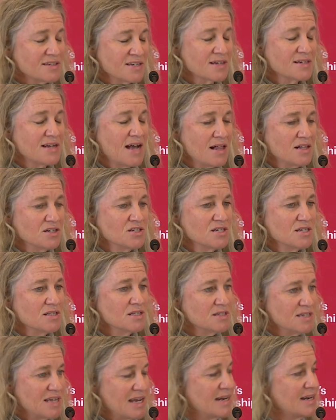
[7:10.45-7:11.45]
technology and the
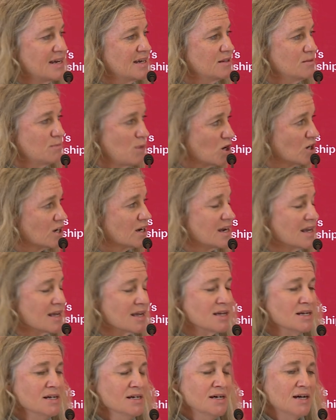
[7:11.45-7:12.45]
data and
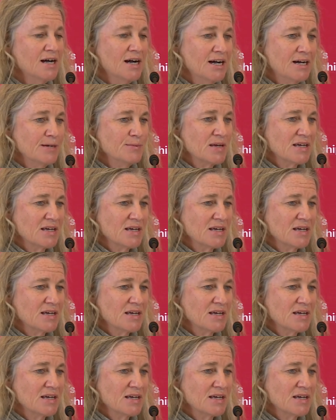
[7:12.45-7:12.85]
marketing um,